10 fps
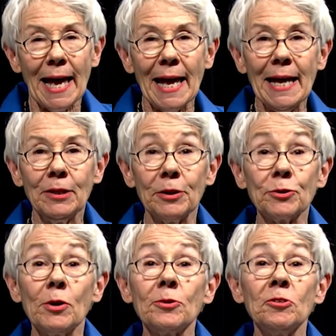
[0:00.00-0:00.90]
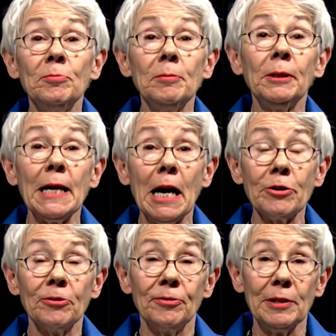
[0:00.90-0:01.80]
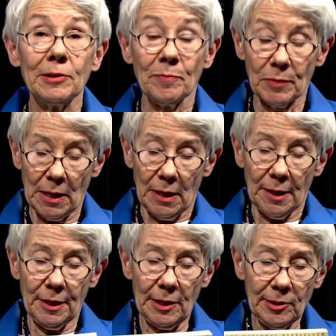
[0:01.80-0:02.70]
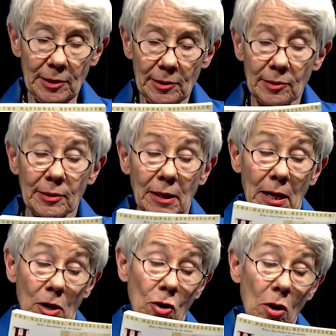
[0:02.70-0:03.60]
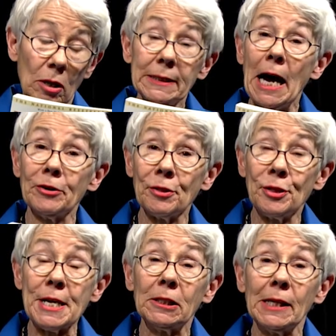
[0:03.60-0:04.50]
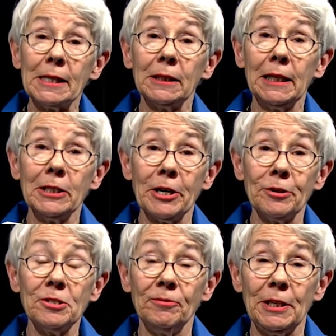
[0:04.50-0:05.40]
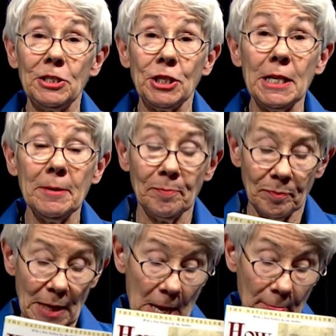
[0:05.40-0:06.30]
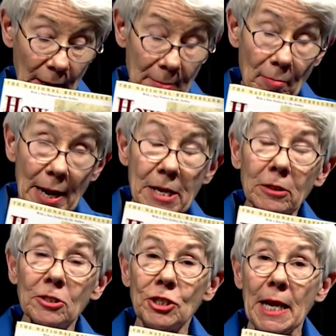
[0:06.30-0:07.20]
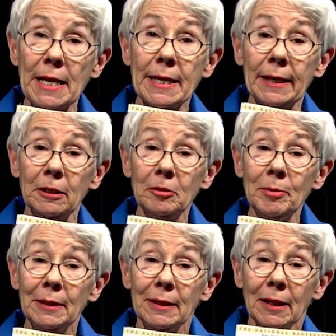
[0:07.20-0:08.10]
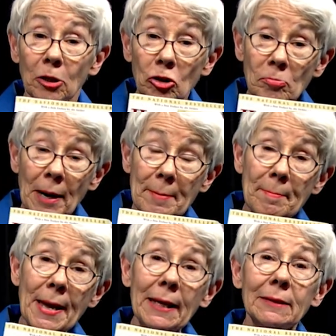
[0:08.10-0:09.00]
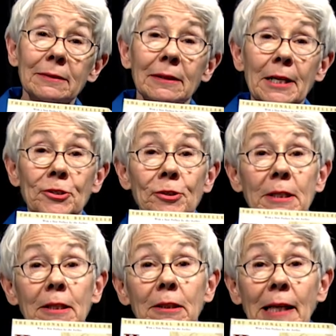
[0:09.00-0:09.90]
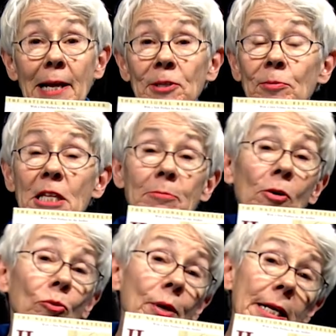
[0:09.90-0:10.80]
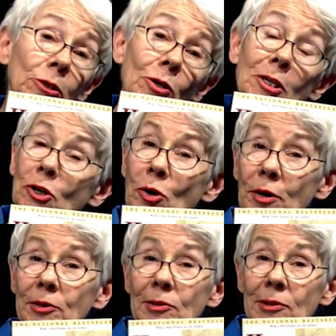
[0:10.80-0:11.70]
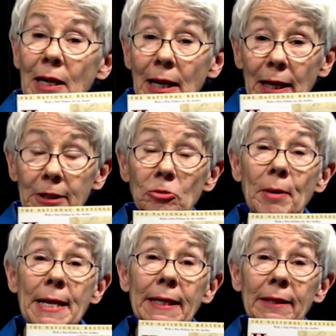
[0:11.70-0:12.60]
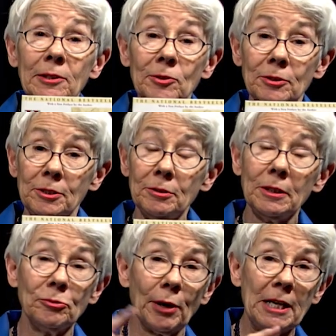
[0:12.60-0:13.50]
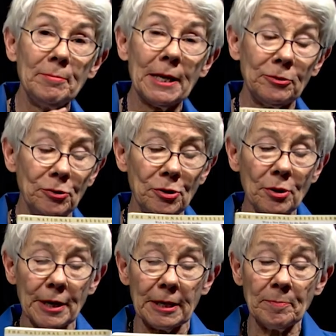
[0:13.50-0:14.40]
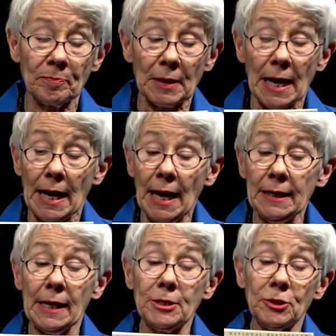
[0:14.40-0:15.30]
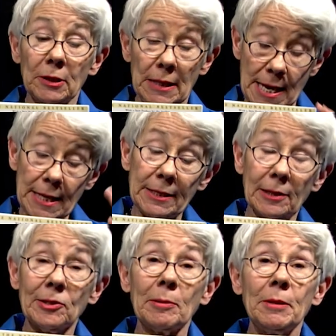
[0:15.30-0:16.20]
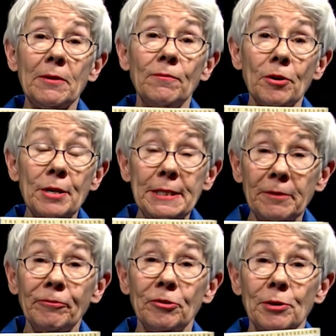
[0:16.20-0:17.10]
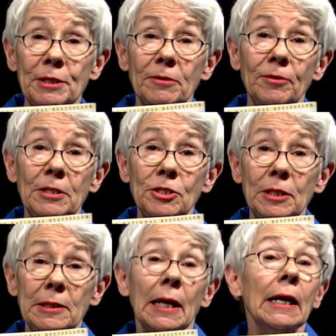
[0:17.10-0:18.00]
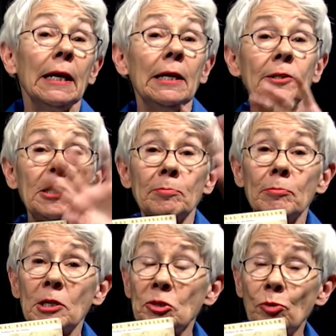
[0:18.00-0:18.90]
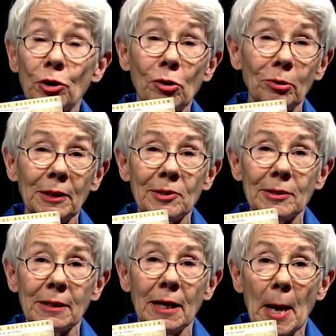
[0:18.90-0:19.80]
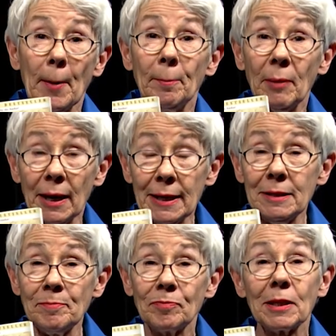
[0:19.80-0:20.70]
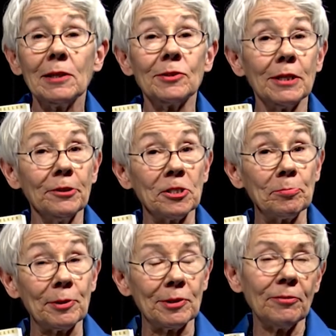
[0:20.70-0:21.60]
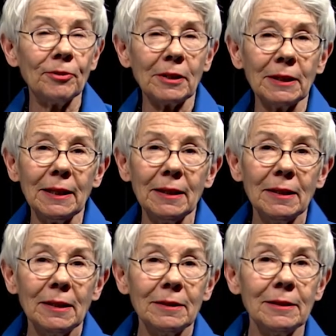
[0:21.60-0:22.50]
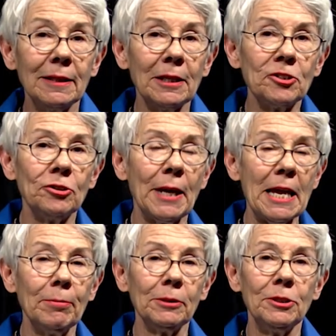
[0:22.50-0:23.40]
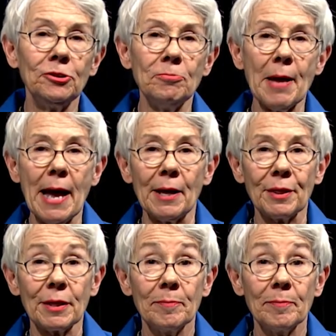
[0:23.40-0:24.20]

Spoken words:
And there's also bibliographies. This is called How to Think Like Leonardo da Vinci by Michael J. Gelb, whom I met. I took a class with him, a week-long course at Omega Institute in Rhinebeck, New York. And he does something very different with Da Vinci. His is much more holistic. Mine is geared specifically to get you able to do math.